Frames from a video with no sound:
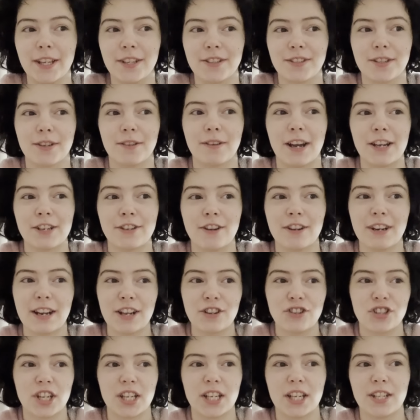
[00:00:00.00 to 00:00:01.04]
So I don't
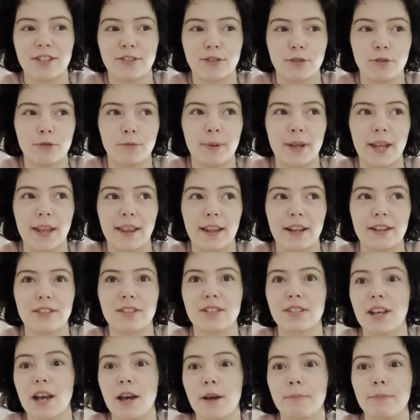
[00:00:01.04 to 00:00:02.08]
actually need to be there to
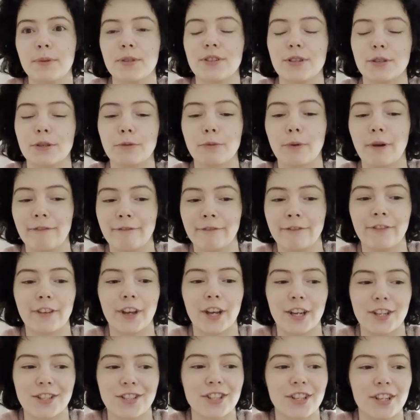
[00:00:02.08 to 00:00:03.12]
set up until
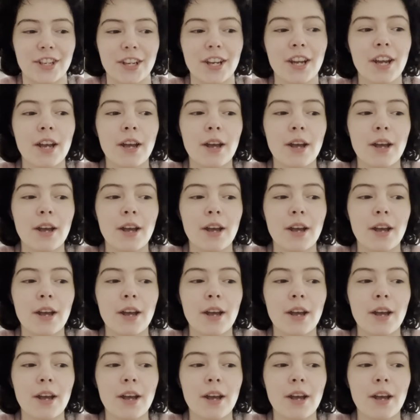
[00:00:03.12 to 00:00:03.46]
1:30.